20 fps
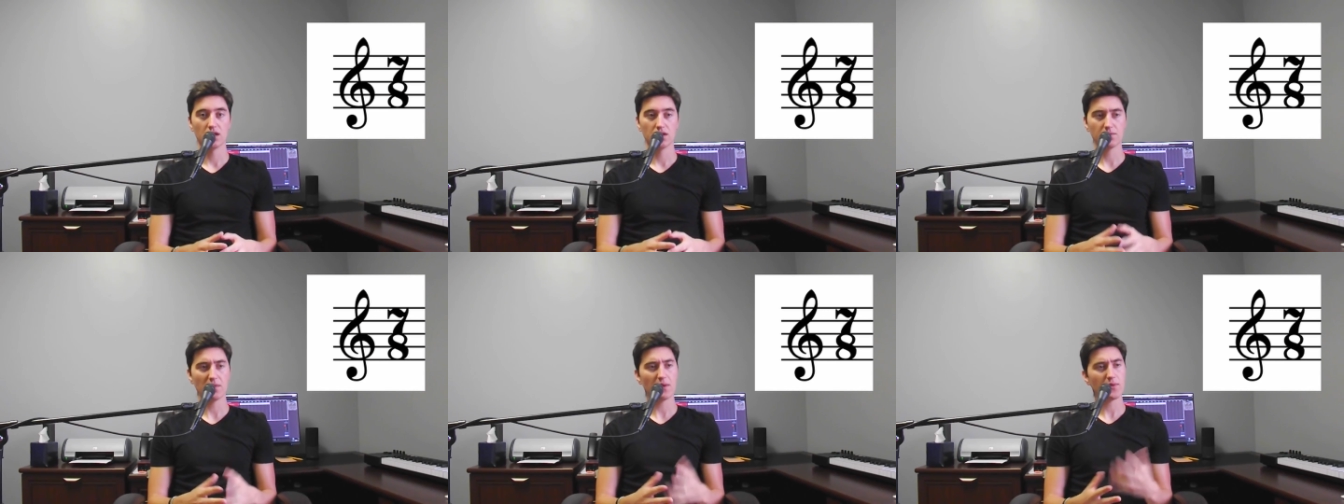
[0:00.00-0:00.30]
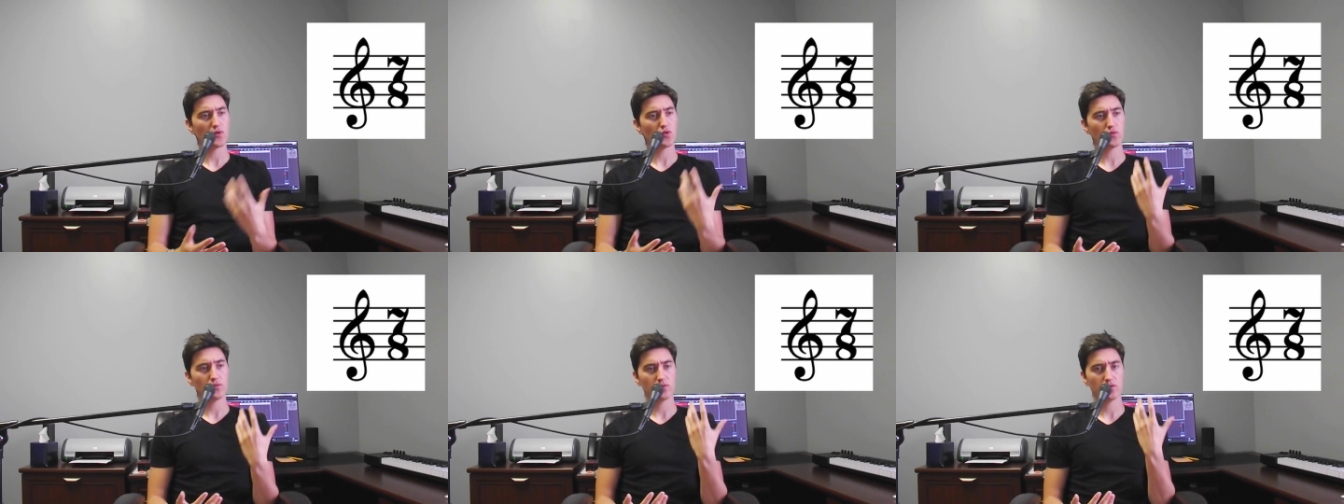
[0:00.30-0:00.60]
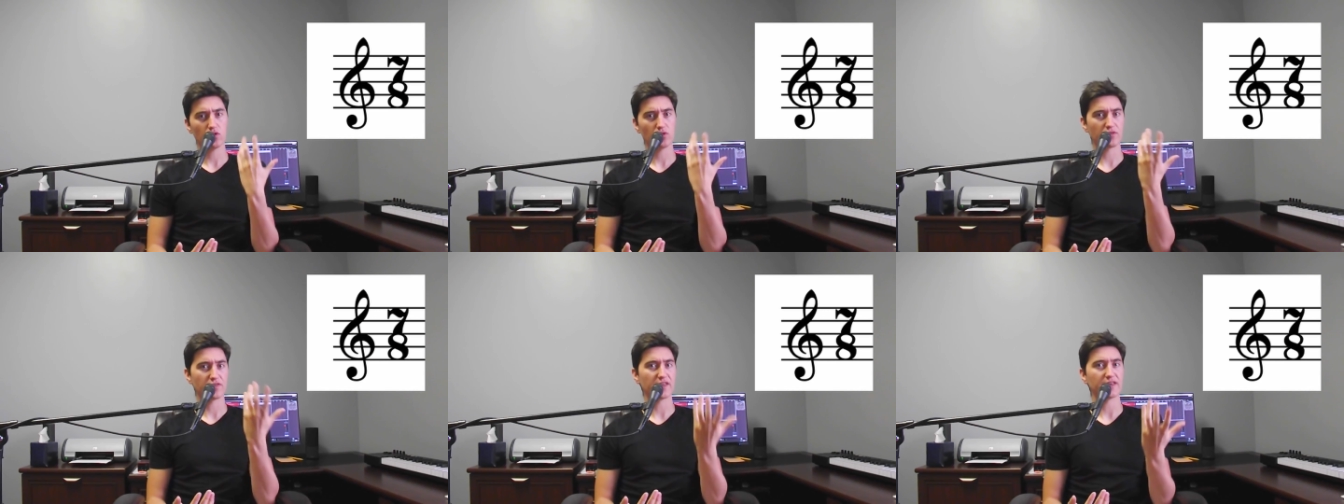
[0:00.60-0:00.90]
Maybe
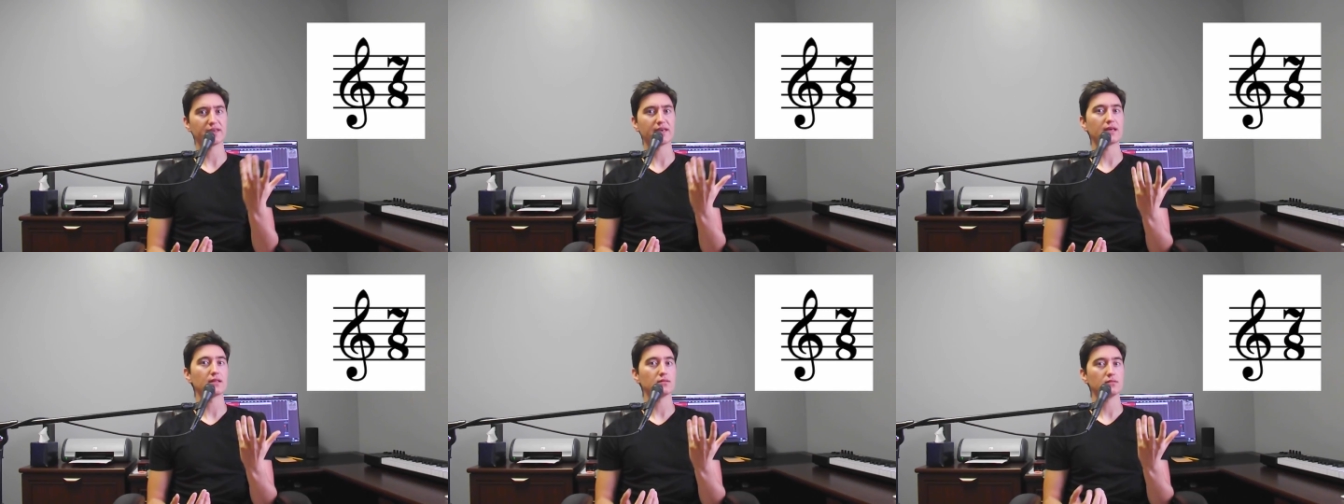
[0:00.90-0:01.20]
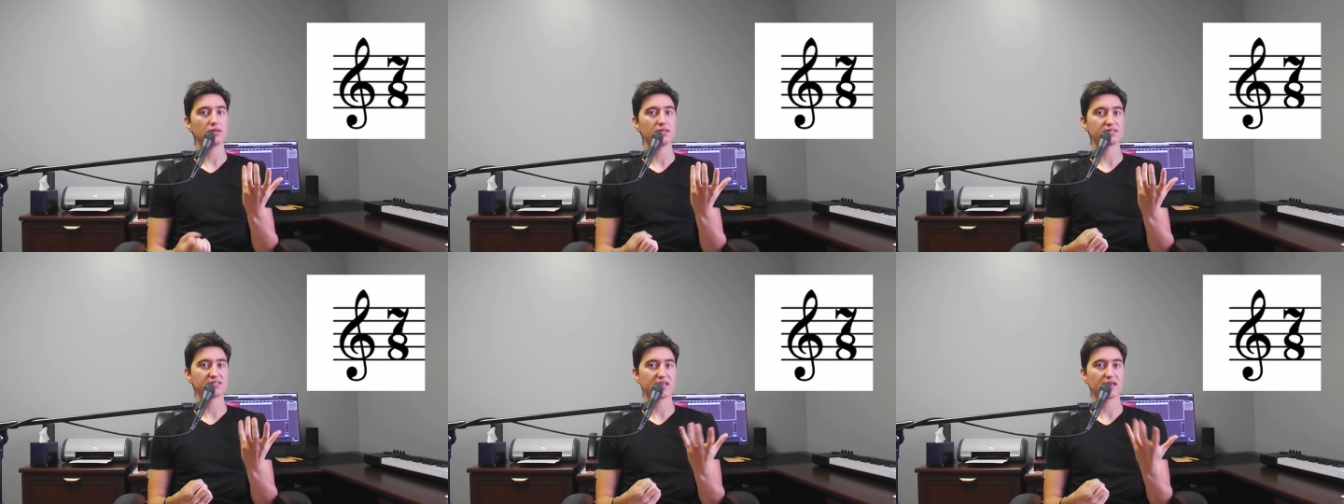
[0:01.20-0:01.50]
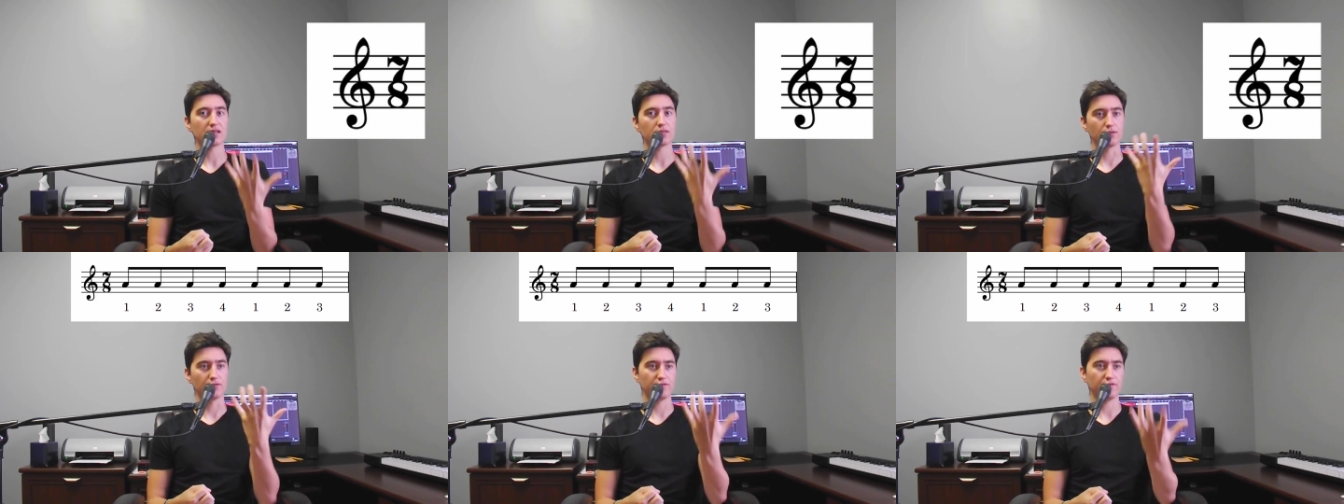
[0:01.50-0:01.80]
you're thinking, let's
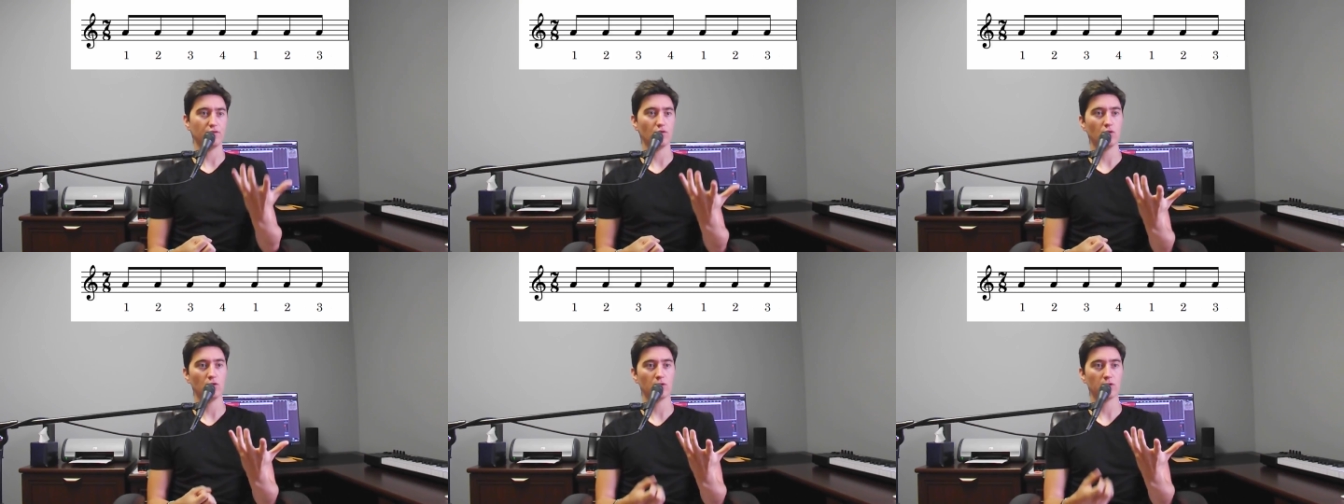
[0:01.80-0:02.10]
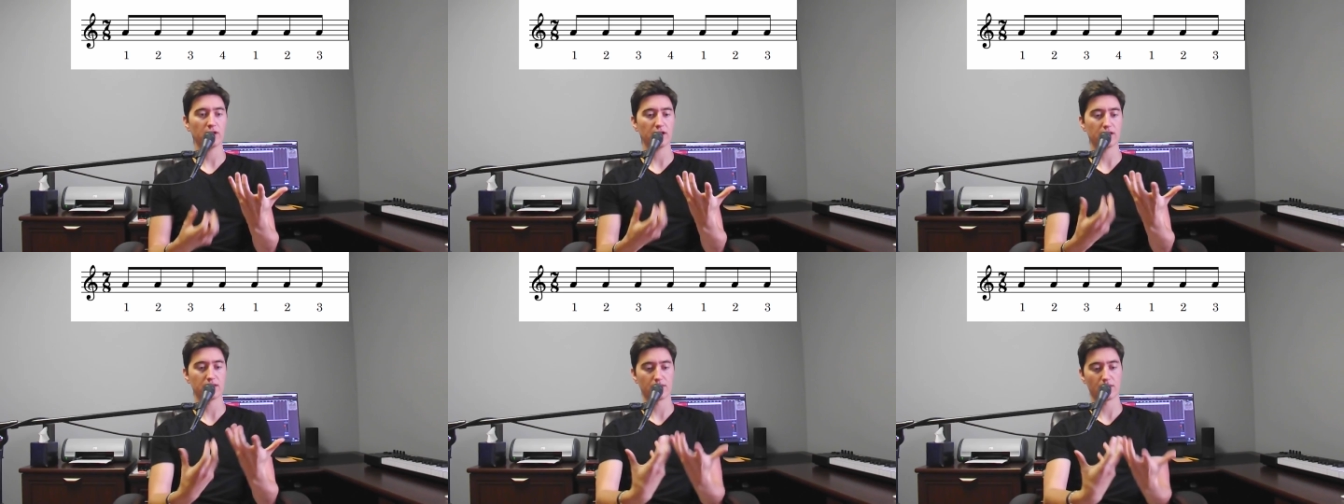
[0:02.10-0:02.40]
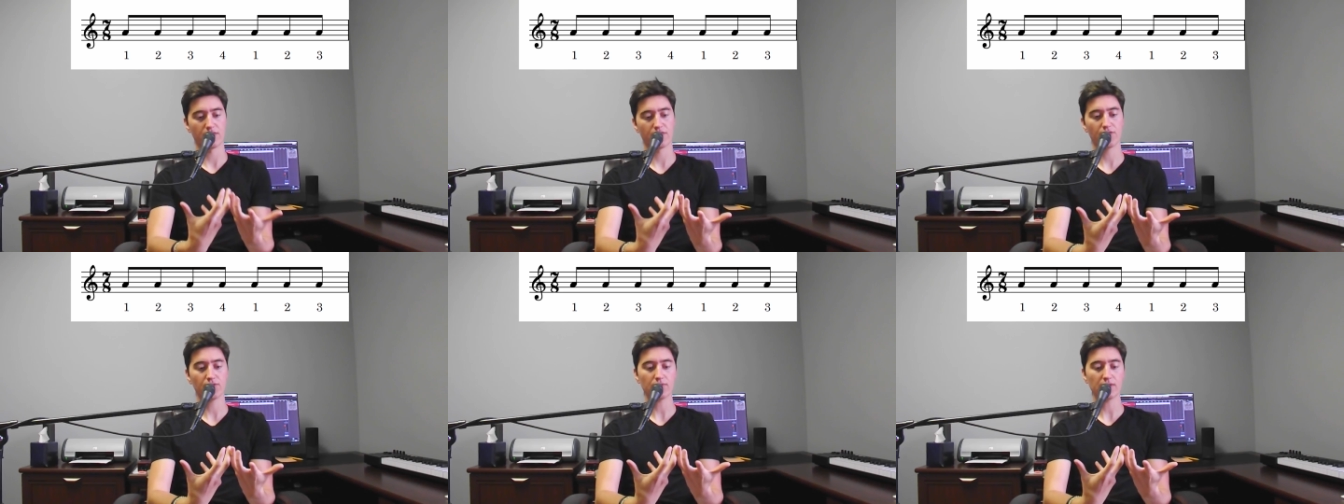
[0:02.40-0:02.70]
take the 4 and
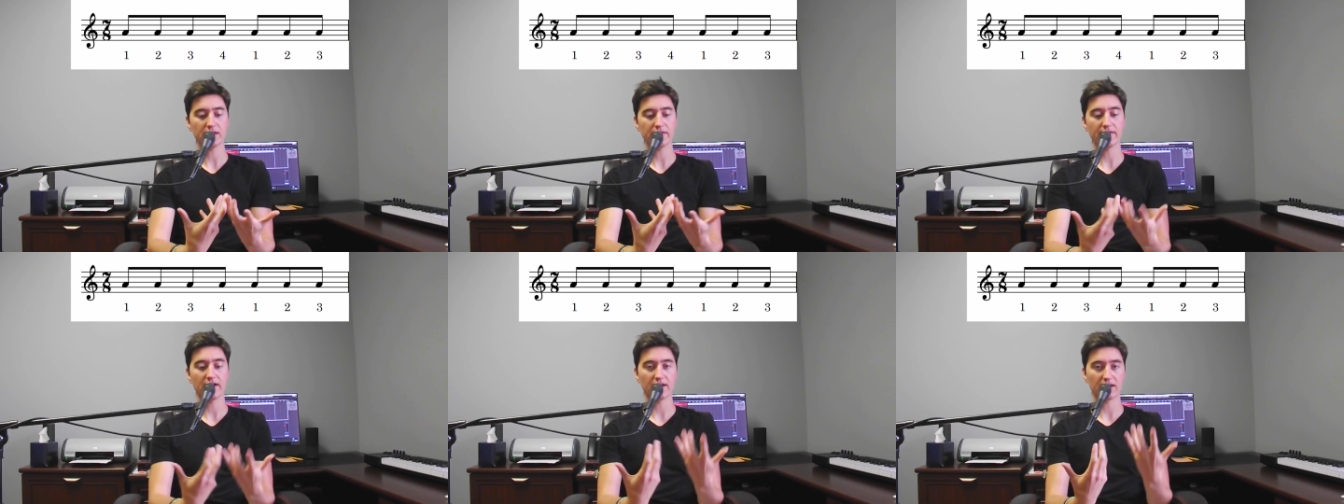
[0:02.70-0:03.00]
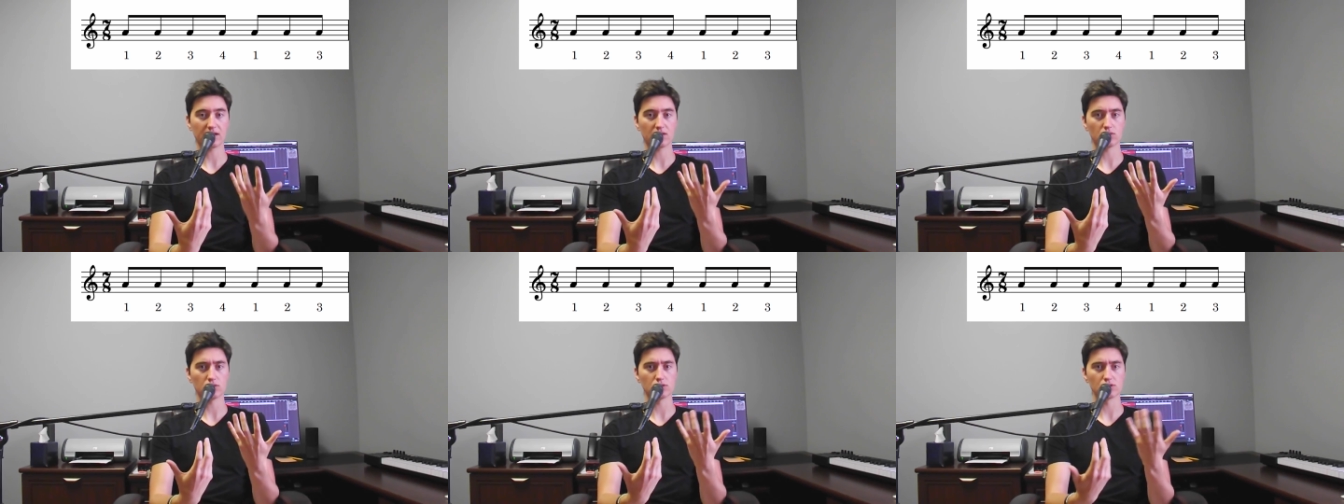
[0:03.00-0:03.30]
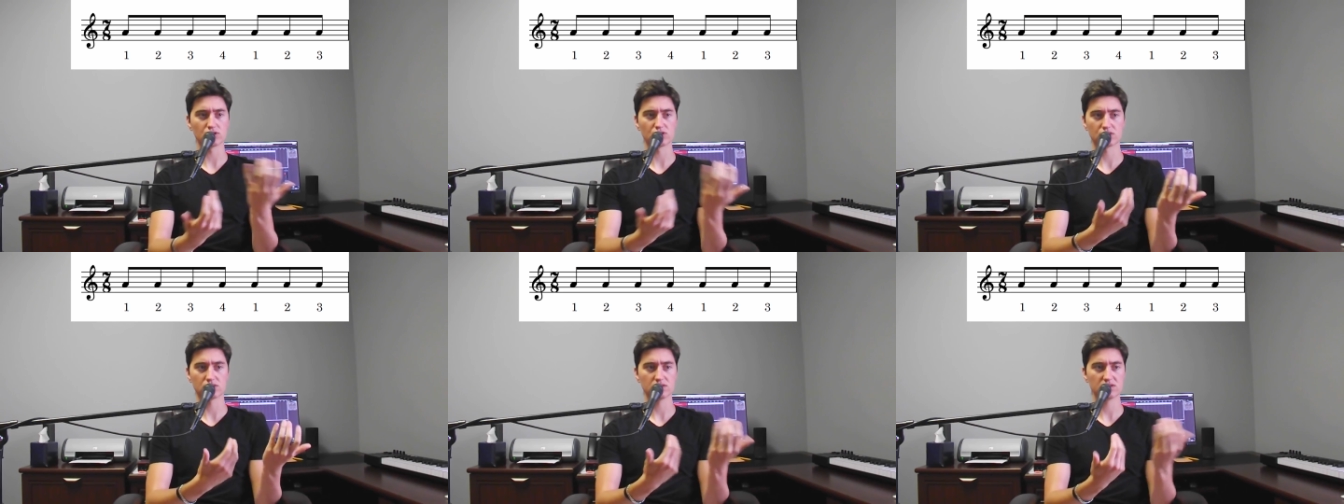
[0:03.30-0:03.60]
the 3, that
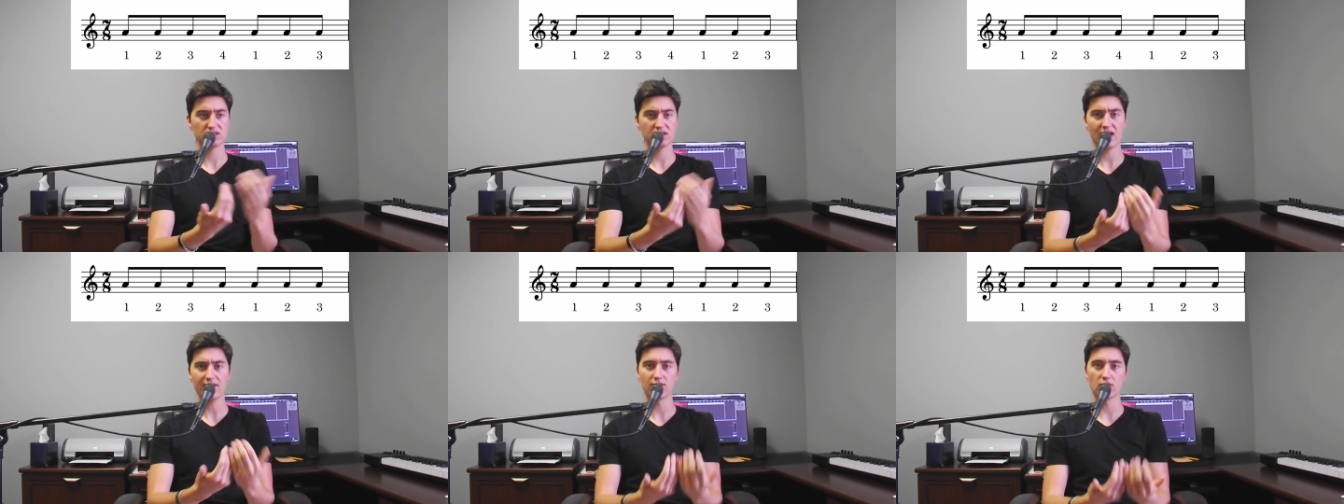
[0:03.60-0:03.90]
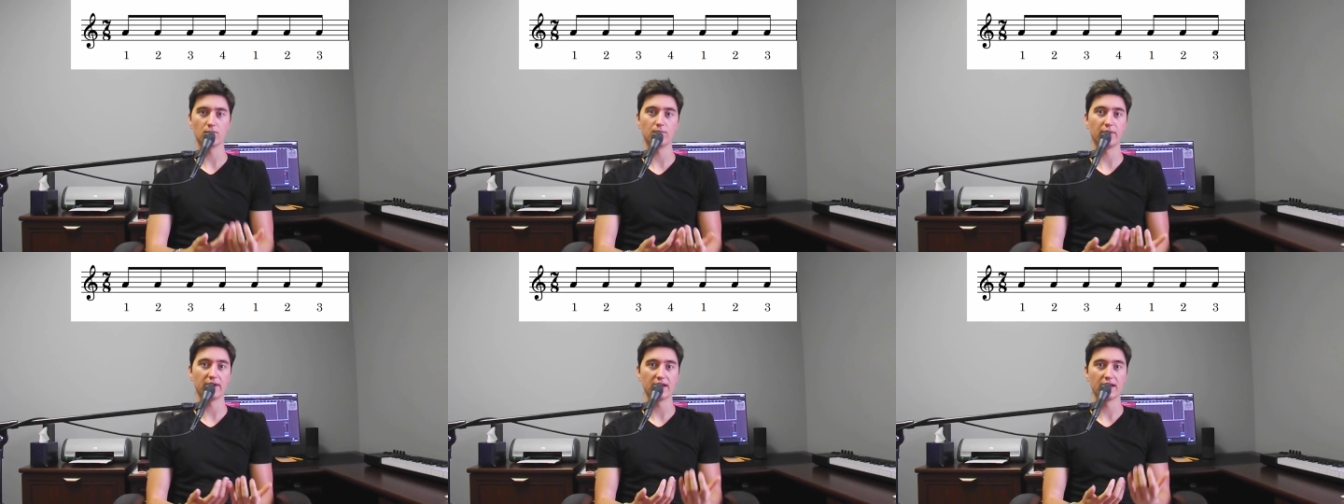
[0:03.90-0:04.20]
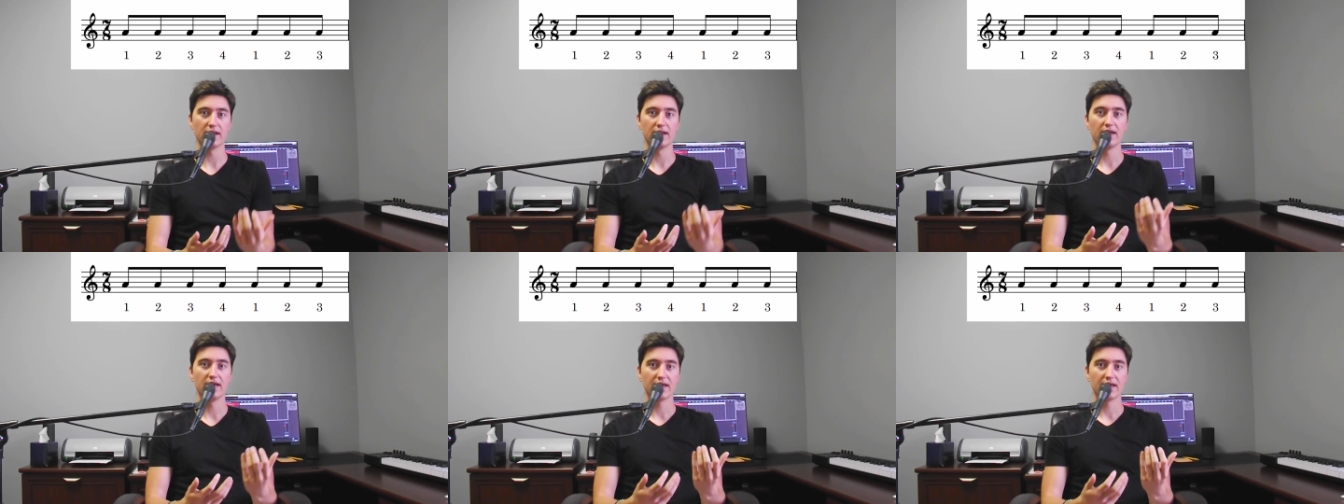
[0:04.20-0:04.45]
equals 7, but